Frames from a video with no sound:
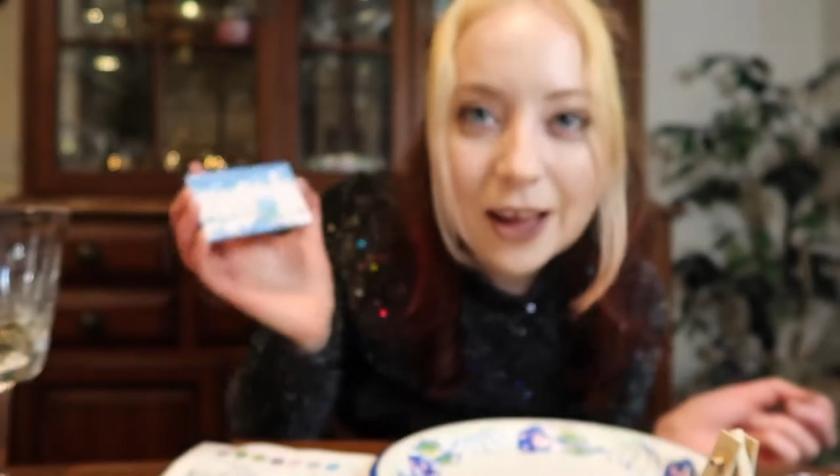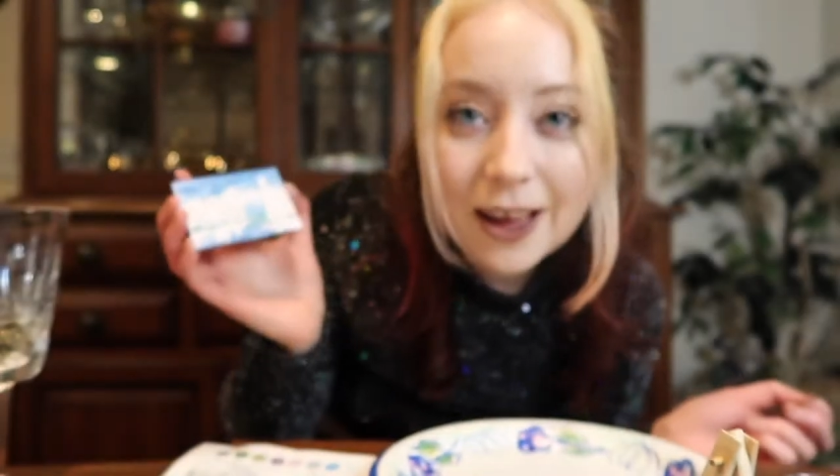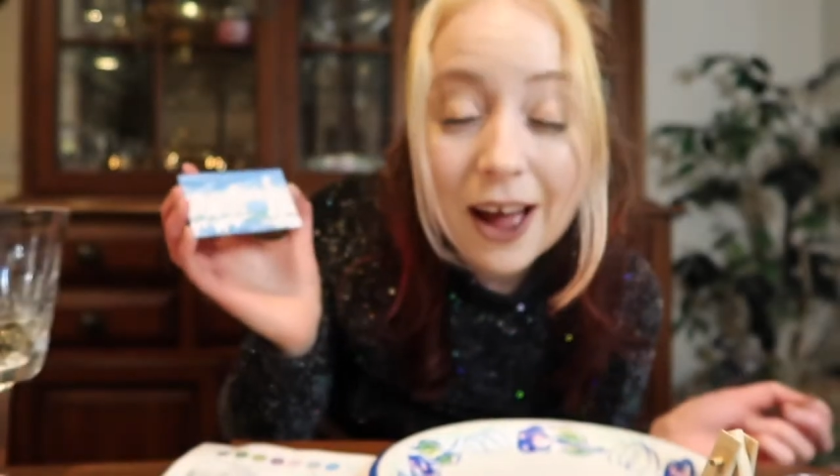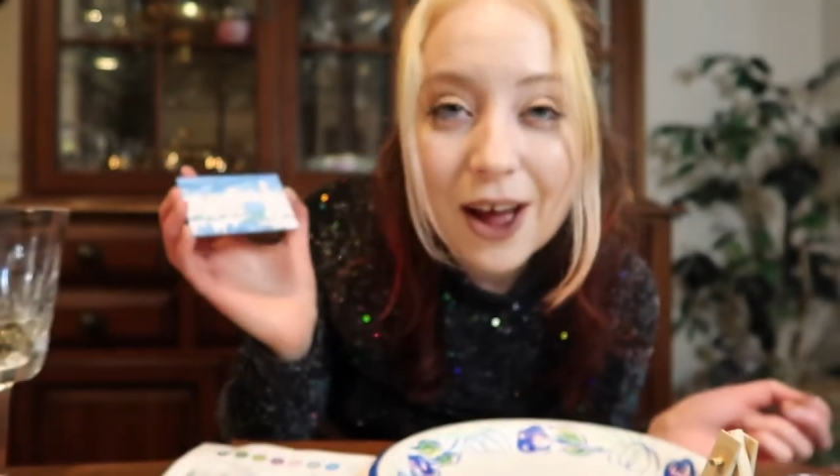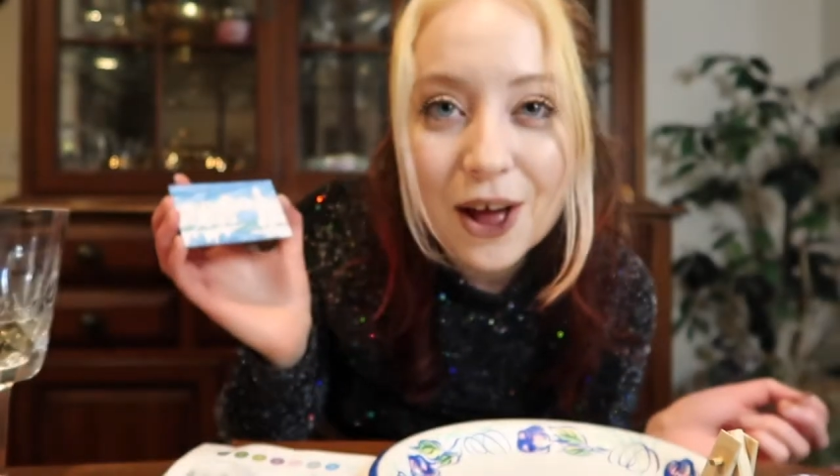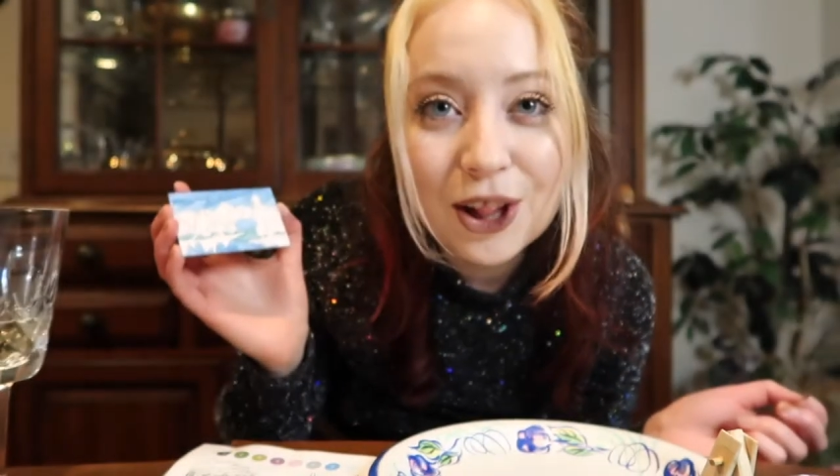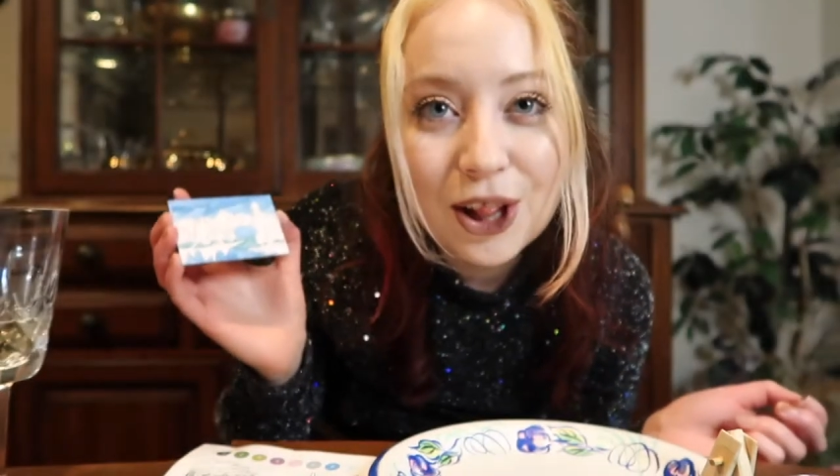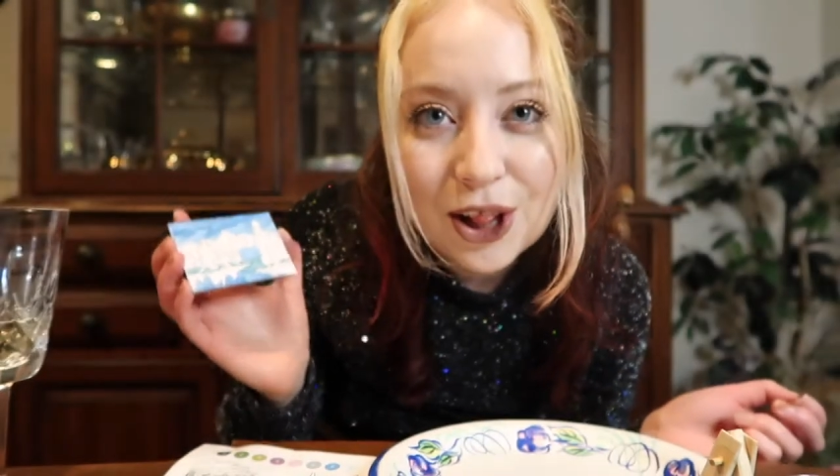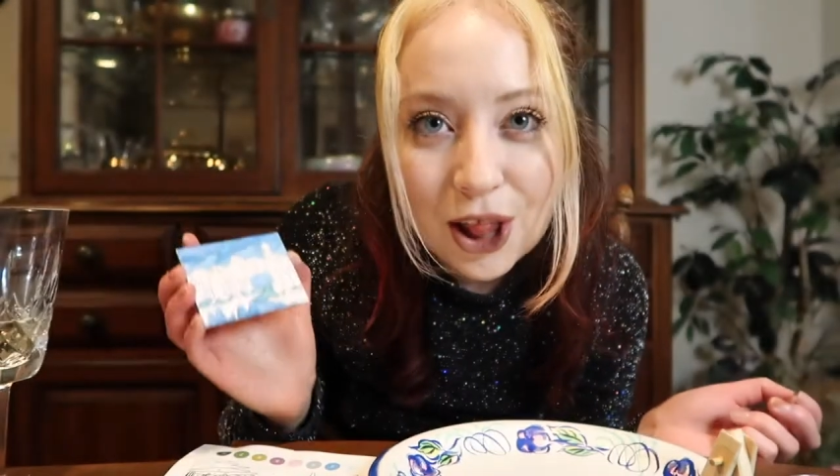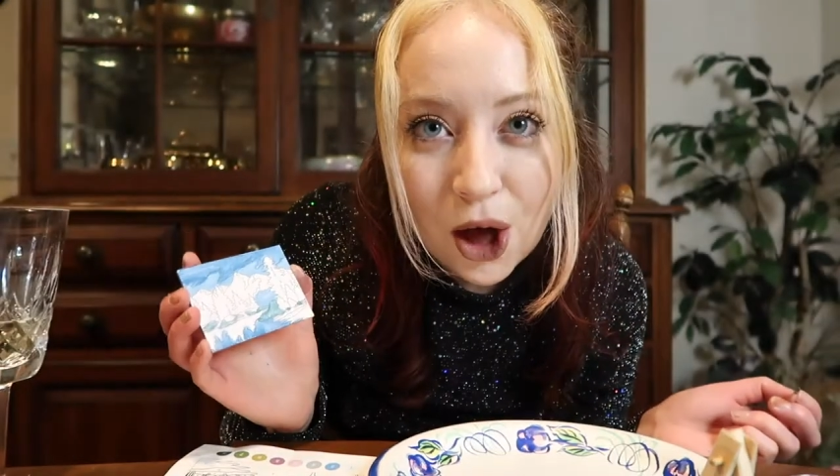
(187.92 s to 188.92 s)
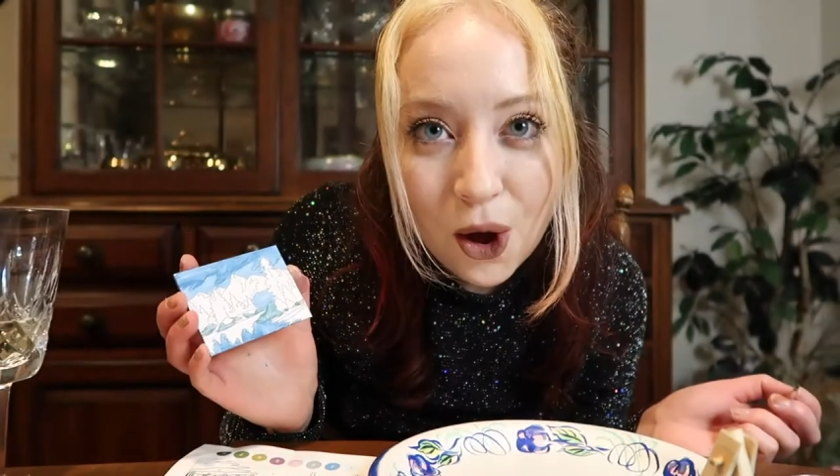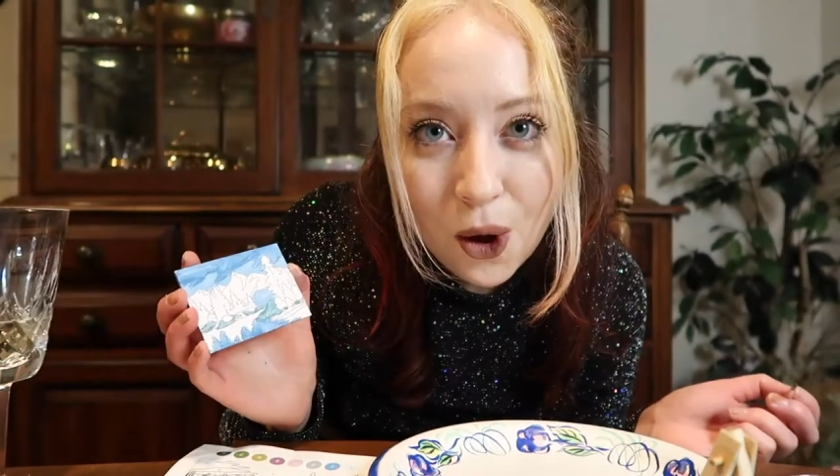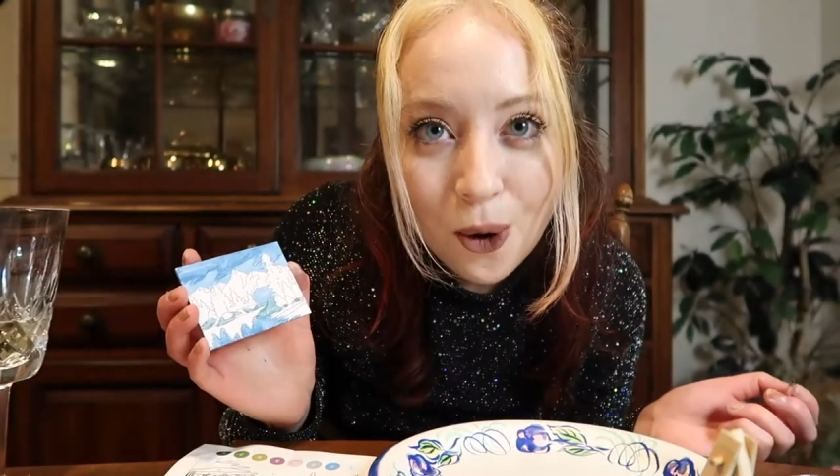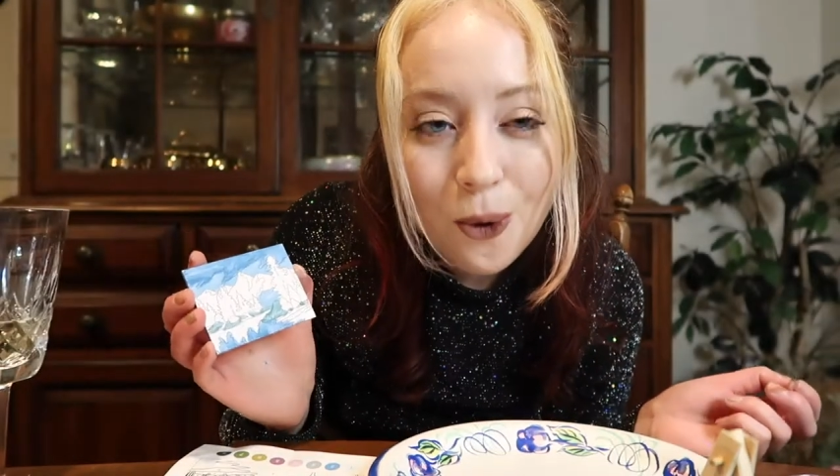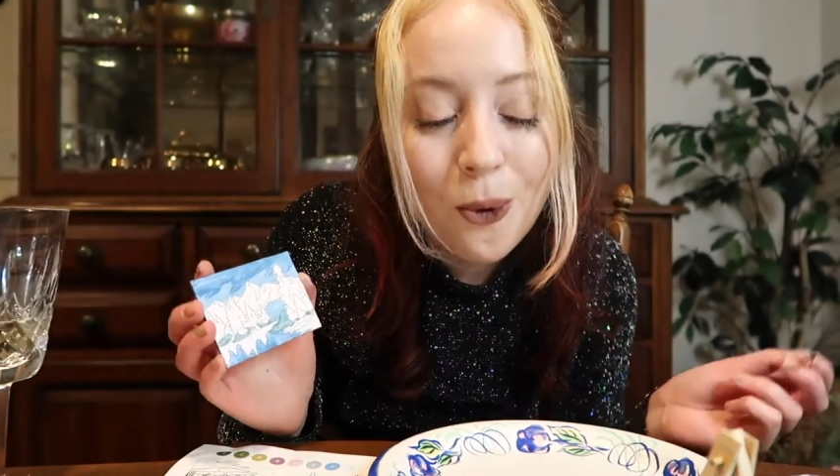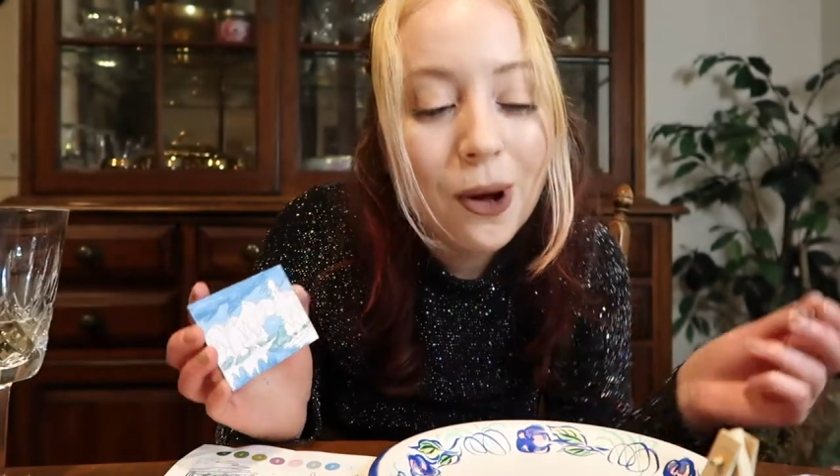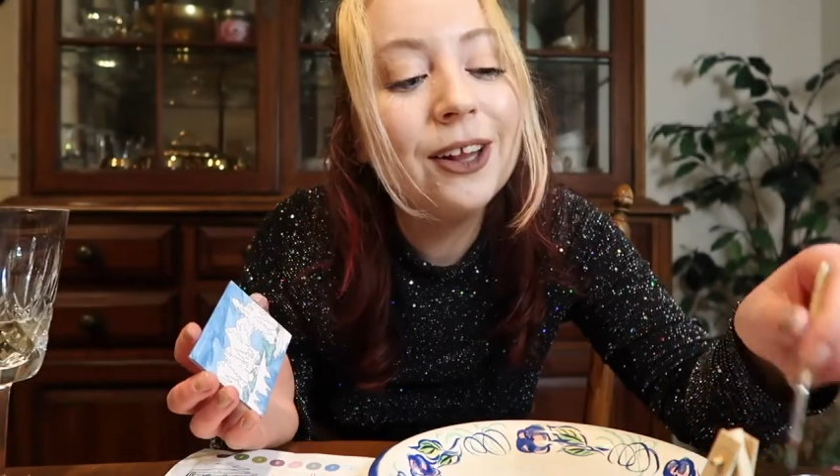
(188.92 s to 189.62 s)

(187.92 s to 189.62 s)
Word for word: Like, hello,